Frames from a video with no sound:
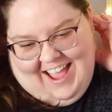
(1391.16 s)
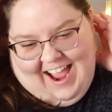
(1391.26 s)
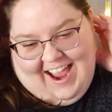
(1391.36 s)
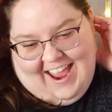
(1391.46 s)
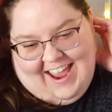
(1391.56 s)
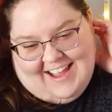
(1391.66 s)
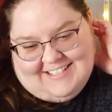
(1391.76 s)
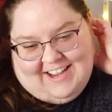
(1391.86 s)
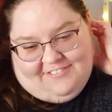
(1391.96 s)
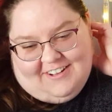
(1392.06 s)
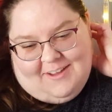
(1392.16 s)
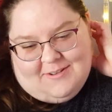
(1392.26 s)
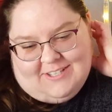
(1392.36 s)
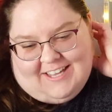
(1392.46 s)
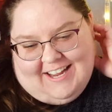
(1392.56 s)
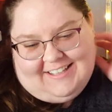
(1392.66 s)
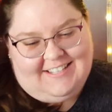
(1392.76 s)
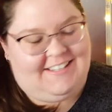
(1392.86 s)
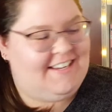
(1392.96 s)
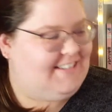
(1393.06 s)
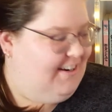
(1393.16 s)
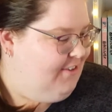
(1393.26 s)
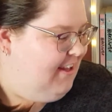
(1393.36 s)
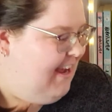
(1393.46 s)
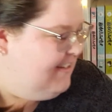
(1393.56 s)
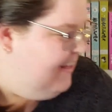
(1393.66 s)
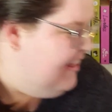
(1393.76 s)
I definitely was looking at this list and realizing